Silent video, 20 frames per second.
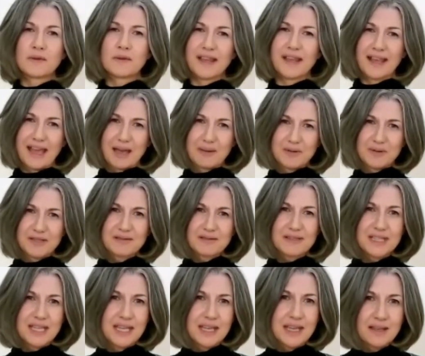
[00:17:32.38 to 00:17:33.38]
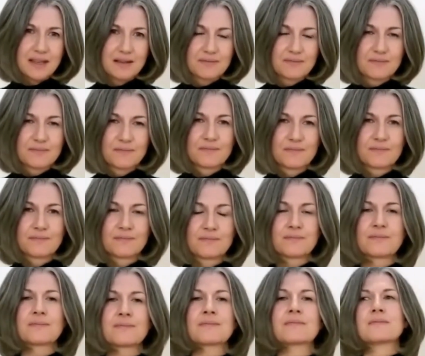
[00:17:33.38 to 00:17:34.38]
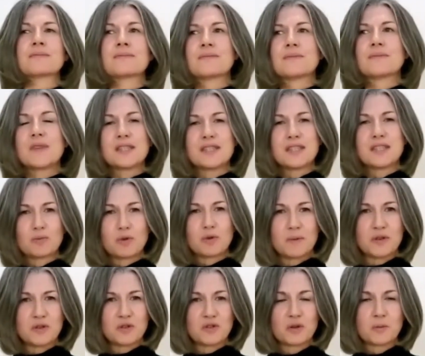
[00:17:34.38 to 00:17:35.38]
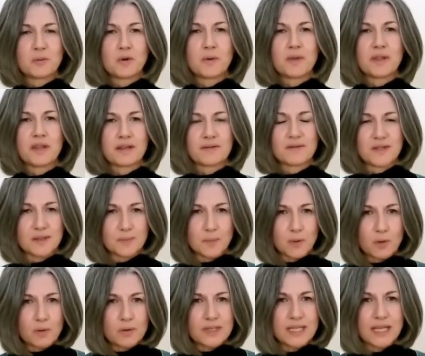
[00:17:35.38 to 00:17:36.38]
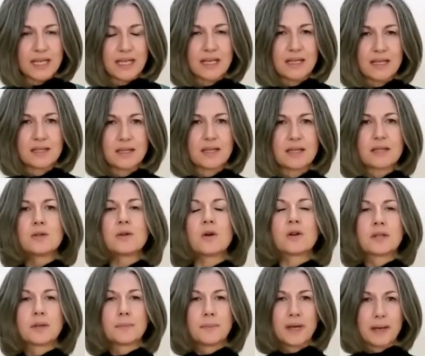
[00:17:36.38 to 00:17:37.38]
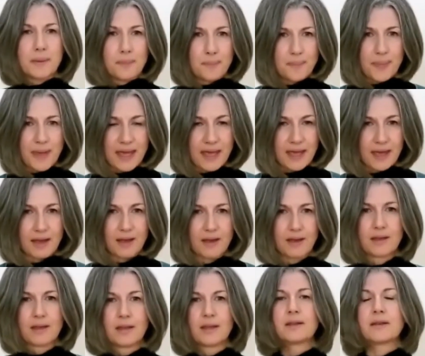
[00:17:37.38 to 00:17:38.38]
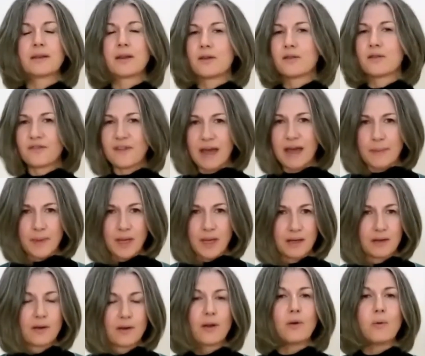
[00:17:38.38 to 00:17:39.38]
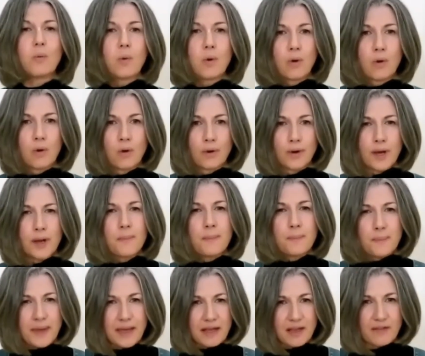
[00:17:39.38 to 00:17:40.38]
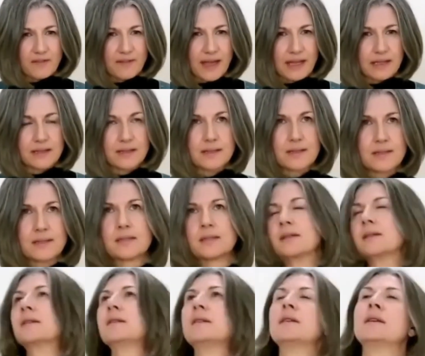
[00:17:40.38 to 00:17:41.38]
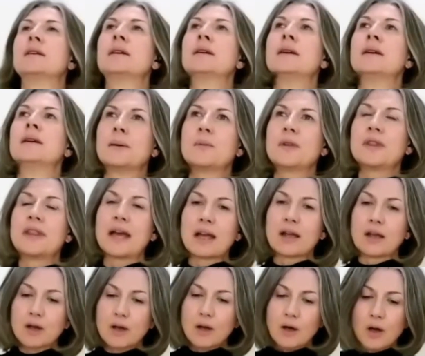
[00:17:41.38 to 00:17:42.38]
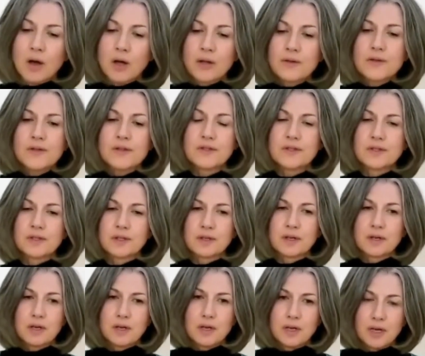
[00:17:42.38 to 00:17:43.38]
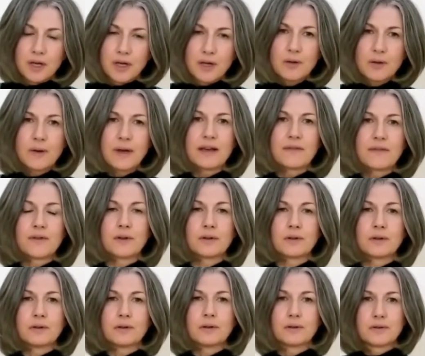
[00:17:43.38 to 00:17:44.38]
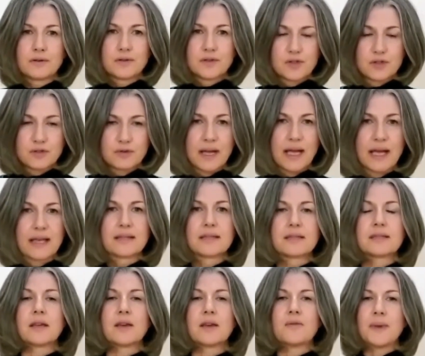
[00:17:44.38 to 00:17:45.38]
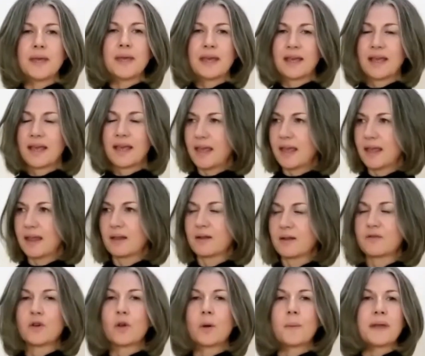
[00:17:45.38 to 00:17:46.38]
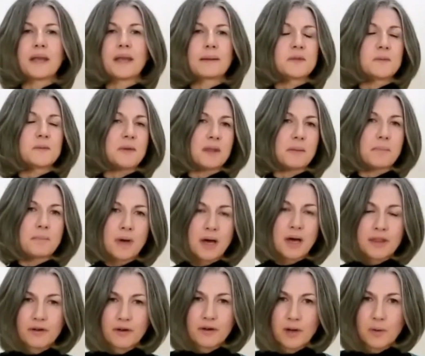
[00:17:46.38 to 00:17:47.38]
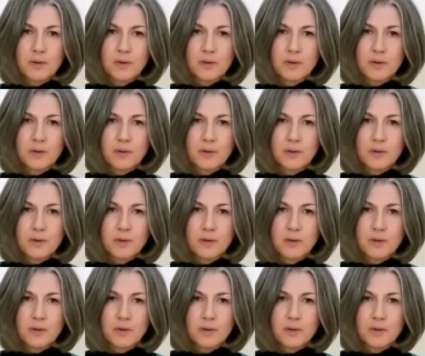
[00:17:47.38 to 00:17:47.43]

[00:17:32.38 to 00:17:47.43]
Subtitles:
with a capital T. This is probably trauma with a small t. So there's not been a big, no famine, no war, no big events. But that constant low level stress of being ill, of not being able to be the mother I